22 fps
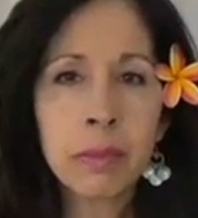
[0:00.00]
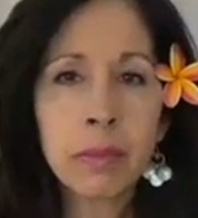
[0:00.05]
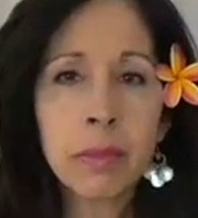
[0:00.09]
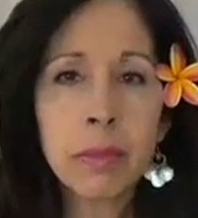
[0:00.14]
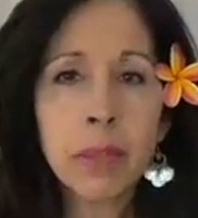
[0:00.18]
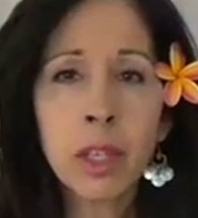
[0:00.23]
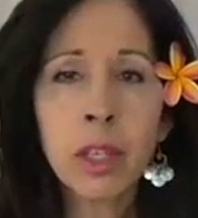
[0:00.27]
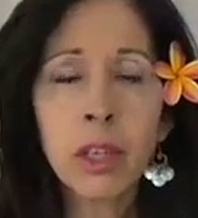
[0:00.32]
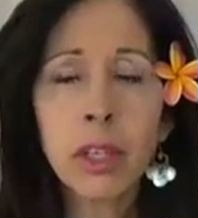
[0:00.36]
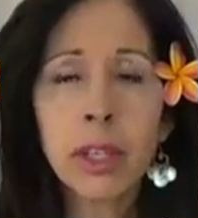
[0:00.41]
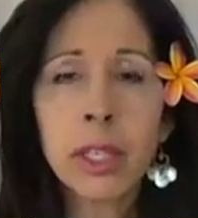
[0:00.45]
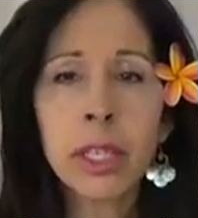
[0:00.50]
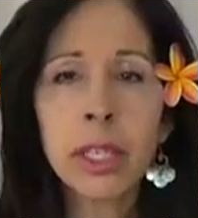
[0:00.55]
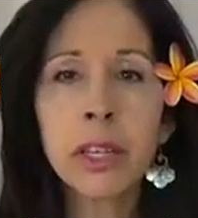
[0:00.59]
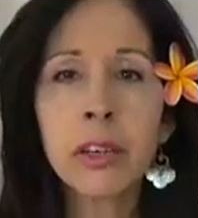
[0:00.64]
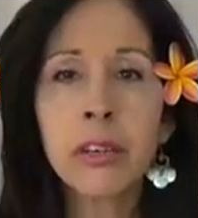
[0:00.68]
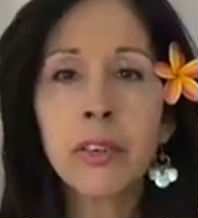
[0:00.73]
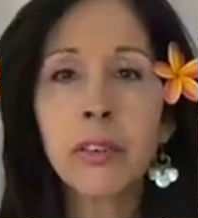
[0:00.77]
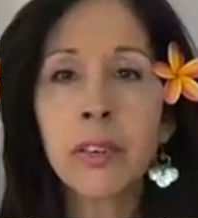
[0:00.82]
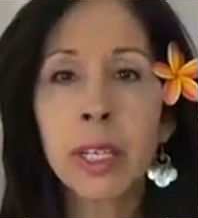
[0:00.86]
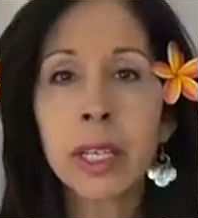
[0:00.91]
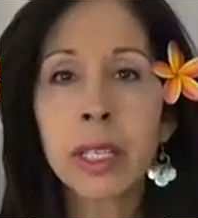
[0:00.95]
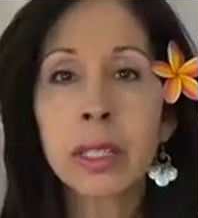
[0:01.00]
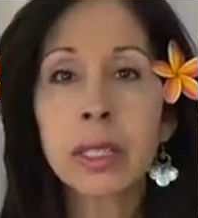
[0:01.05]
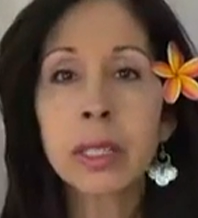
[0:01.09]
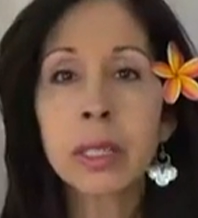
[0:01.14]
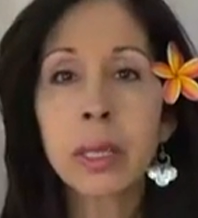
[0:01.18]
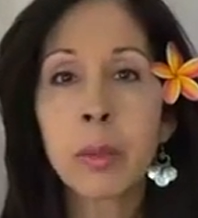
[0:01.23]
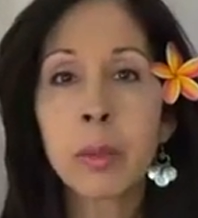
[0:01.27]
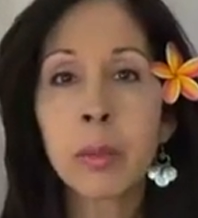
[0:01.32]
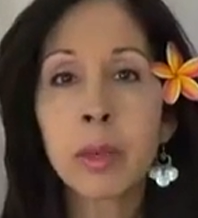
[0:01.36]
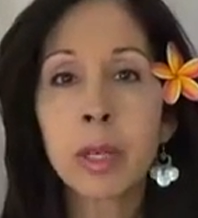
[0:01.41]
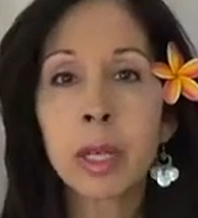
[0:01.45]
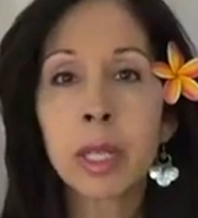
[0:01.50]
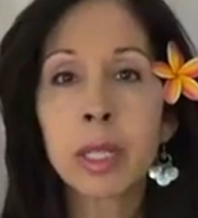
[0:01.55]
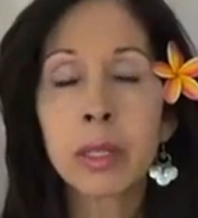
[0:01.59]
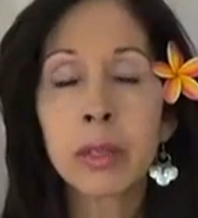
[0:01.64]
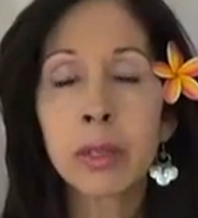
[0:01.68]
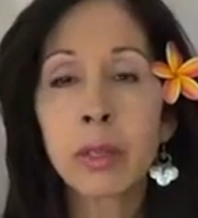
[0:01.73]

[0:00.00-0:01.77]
gonna affect someone